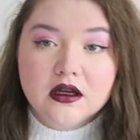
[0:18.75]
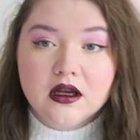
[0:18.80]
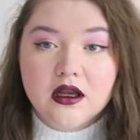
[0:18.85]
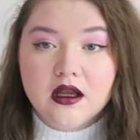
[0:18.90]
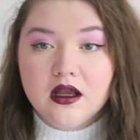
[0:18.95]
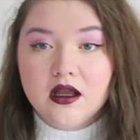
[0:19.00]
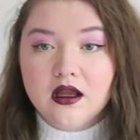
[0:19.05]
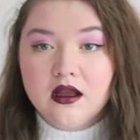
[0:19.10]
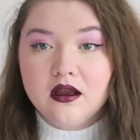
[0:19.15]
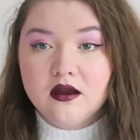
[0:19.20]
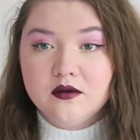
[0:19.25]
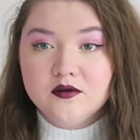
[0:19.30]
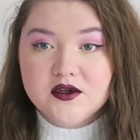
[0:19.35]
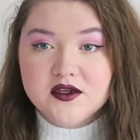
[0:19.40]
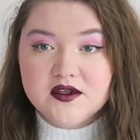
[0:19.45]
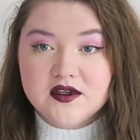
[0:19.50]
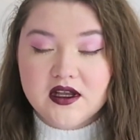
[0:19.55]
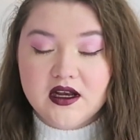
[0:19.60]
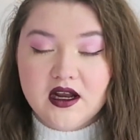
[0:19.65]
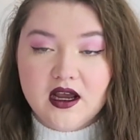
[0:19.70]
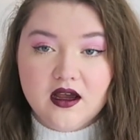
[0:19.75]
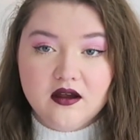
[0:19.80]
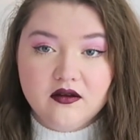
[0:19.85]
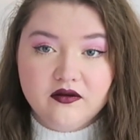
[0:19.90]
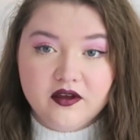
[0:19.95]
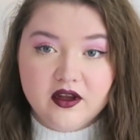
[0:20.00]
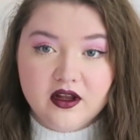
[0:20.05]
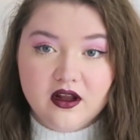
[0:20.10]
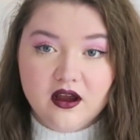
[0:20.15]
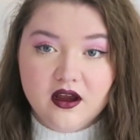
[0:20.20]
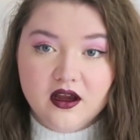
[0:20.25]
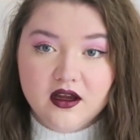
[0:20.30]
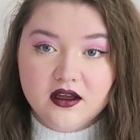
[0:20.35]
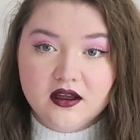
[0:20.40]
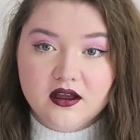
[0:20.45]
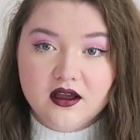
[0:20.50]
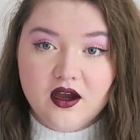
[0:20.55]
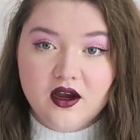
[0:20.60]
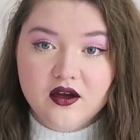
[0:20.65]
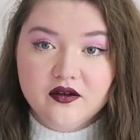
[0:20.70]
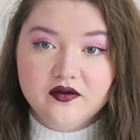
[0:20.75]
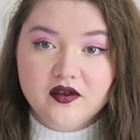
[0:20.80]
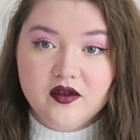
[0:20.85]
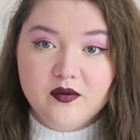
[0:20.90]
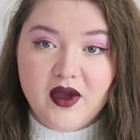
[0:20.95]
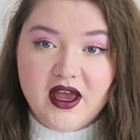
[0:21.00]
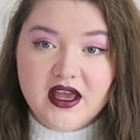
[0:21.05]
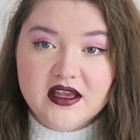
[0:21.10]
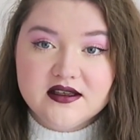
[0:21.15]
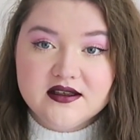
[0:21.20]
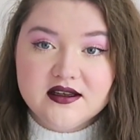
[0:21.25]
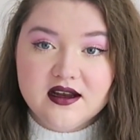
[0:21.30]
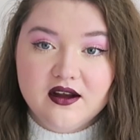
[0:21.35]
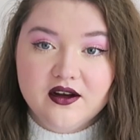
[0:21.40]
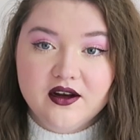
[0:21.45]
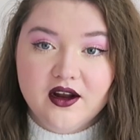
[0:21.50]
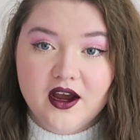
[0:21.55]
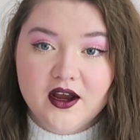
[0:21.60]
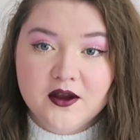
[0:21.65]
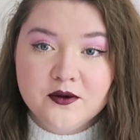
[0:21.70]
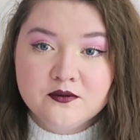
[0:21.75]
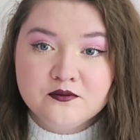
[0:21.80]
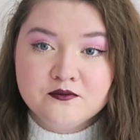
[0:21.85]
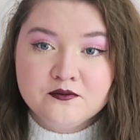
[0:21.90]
Eh, I'm just going to have to like hope for the best, aren't I?